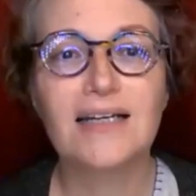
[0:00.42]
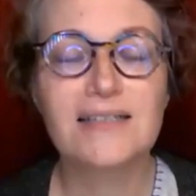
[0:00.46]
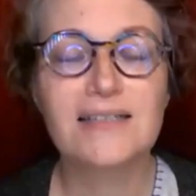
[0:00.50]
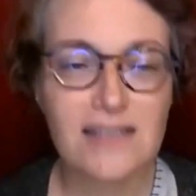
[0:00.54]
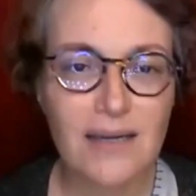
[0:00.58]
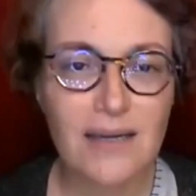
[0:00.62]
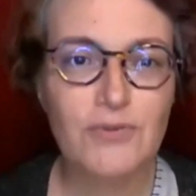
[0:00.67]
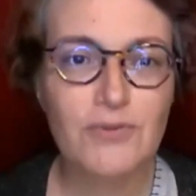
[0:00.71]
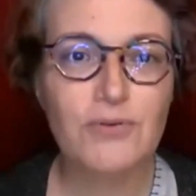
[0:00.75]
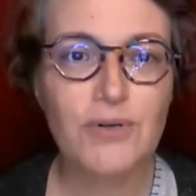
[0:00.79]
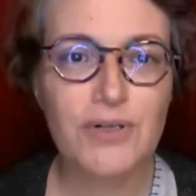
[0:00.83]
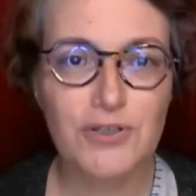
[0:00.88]

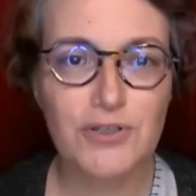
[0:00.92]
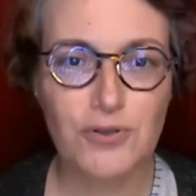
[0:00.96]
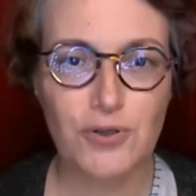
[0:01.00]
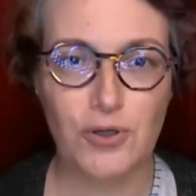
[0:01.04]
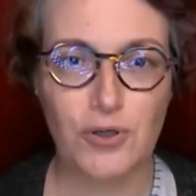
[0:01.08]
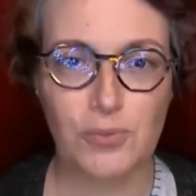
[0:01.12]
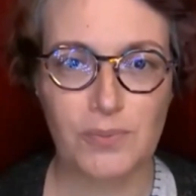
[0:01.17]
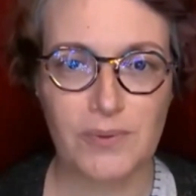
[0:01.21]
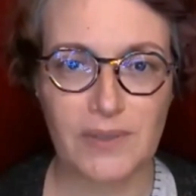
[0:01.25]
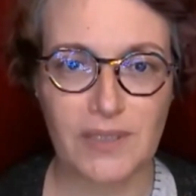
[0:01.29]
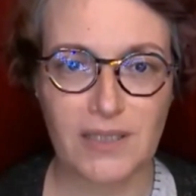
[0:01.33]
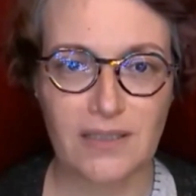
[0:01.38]
It's time to write
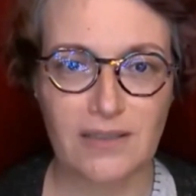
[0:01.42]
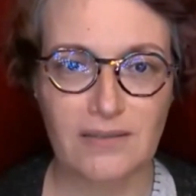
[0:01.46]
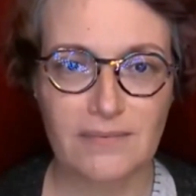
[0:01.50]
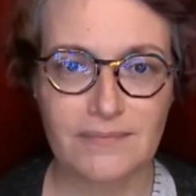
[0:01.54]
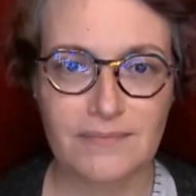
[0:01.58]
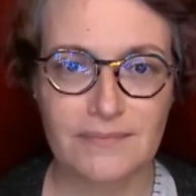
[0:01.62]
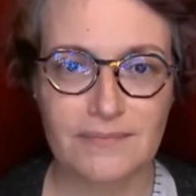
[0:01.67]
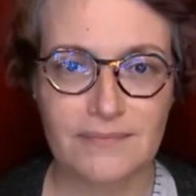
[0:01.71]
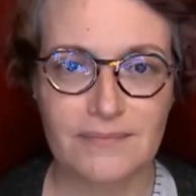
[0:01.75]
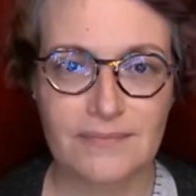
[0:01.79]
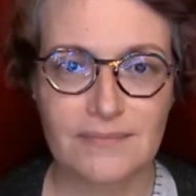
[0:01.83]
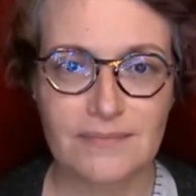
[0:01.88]
your
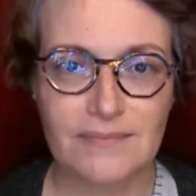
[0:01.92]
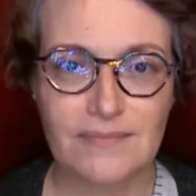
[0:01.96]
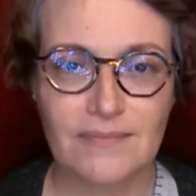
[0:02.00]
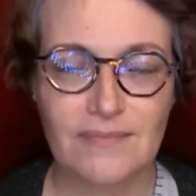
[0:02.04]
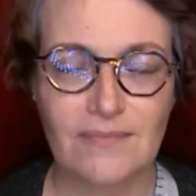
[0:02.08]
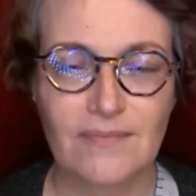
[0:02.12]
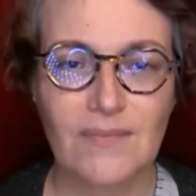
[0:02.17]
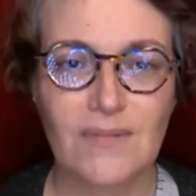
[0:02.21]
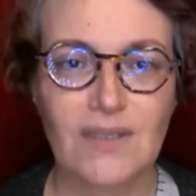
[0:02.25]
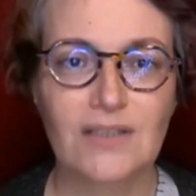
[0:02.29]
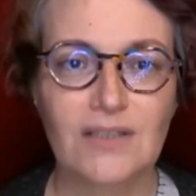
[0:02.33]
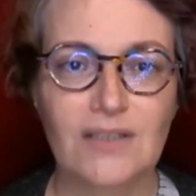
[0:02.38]
opening.
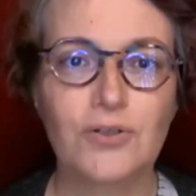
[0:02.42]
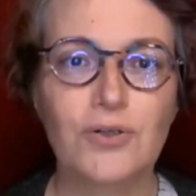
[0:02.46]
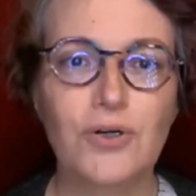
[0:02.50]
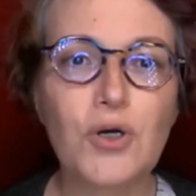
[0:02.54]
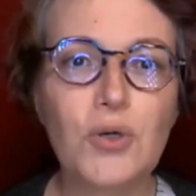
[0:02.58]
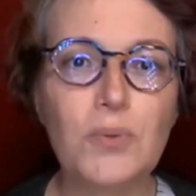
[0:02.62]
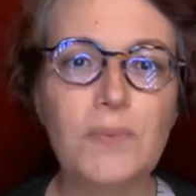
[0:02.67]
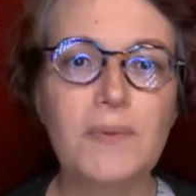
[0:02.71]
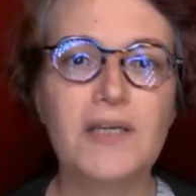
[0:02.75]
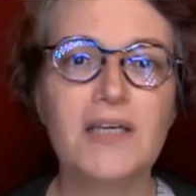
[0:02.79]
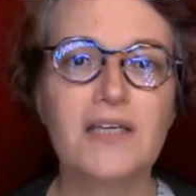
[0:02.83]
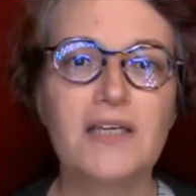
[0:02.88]

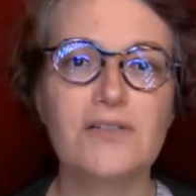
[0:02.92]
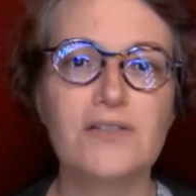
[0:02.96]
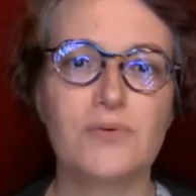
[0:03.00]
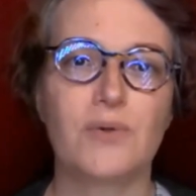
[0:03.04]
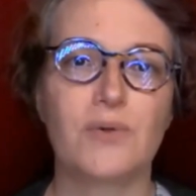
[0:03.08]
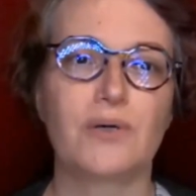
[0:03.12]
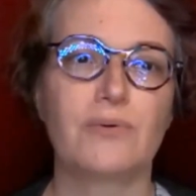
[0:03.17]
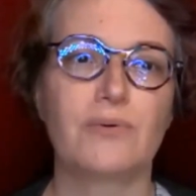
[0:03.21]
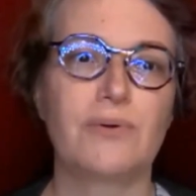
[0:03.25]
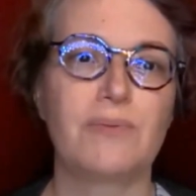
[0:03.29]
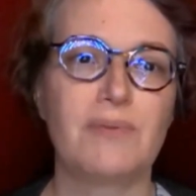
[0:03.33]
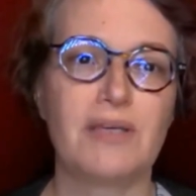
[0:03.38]
Your opening
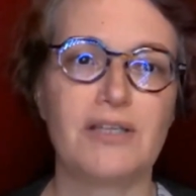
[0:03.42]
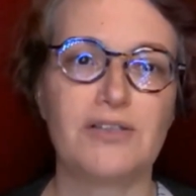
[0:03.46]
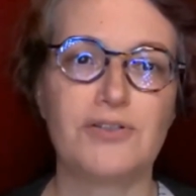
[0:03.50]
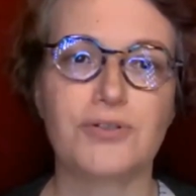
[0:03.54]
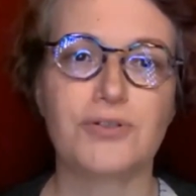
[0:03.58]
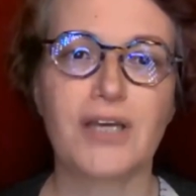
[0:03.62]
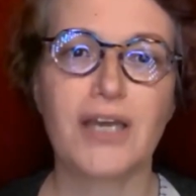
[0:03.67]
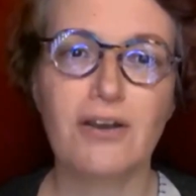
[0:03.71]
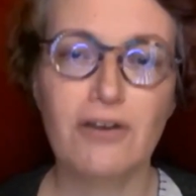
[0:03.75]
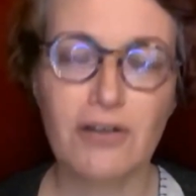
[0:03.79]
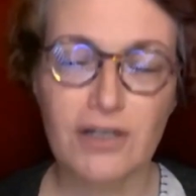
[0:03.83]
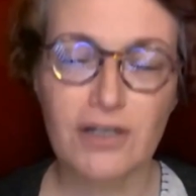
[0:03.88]
is where we
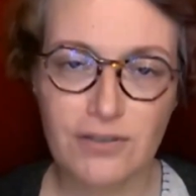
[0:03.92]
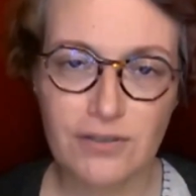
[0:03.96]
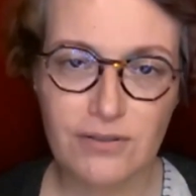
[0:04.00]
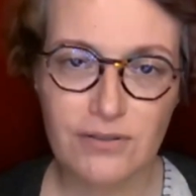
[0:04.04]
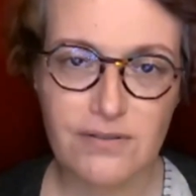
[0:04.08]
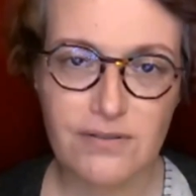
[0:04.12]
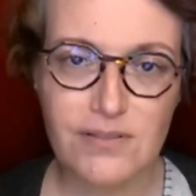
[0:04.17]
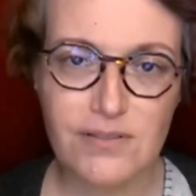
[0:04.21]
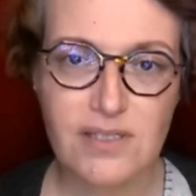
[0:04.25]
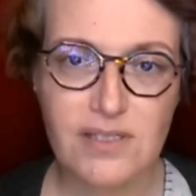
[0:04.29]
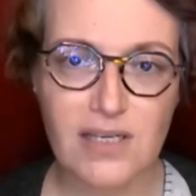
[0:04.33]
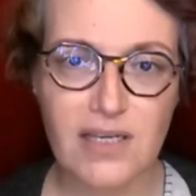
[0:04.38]
meet your
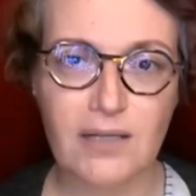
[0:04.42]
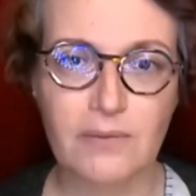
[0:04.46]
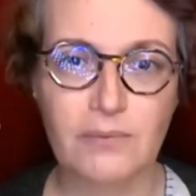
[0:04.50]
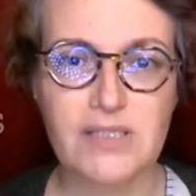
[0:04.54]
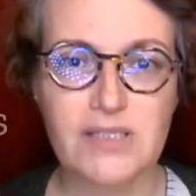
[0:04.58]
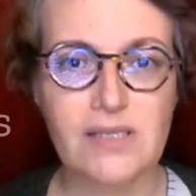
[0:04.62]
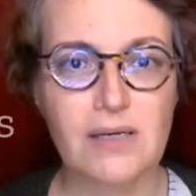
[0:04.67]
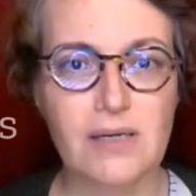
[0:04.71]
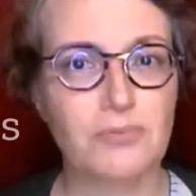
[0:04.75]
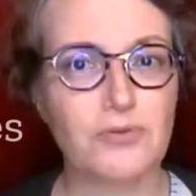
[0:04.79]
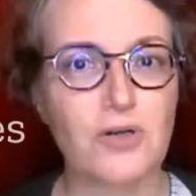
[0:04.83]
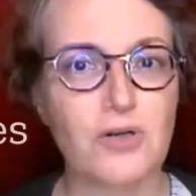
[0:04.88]
characters and
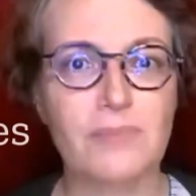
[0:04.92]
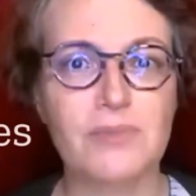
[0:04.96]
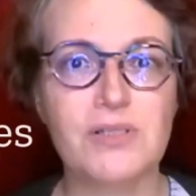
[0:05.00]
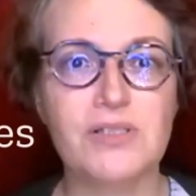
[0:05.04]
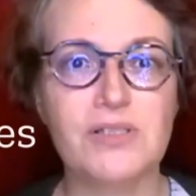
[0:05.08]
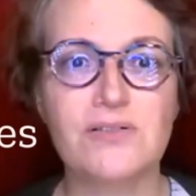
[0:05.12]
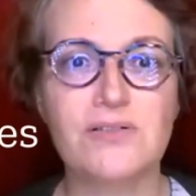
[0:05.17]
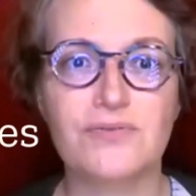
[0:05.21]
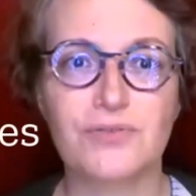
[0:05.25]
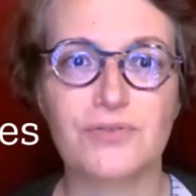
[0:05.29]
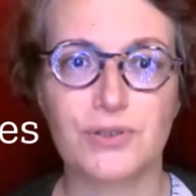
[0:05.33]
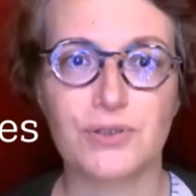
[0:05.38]
we set
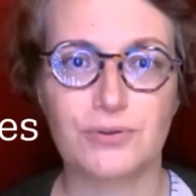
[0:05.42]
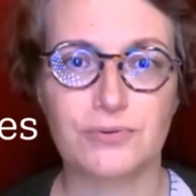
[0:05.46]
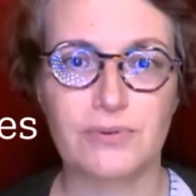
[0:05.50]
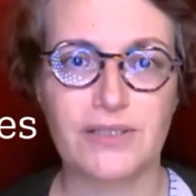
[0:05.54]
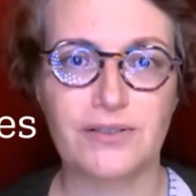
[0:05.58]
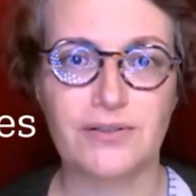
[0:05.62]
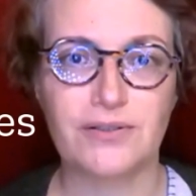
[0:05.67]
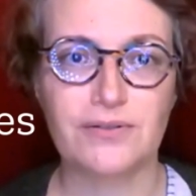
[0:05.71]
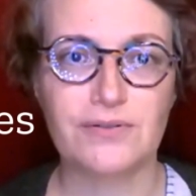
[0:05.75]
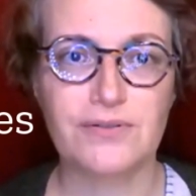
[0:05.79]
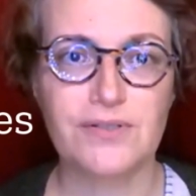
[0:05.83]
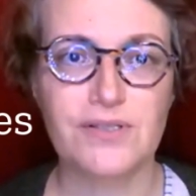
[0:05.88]
promises for your
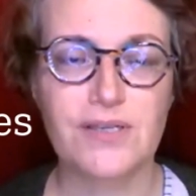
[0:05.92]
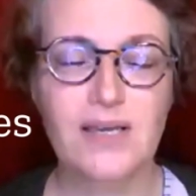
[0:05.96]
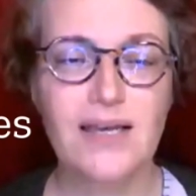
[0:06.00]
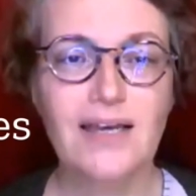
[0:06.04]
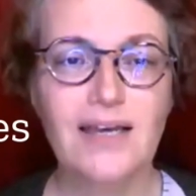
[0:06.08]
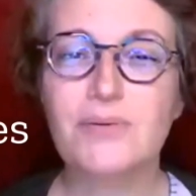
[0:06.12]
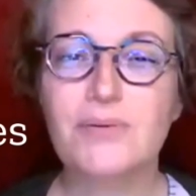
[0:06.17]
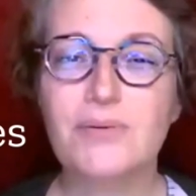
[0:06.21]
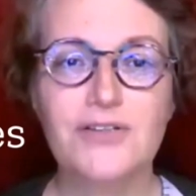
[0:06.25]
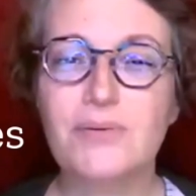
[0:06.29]
readers.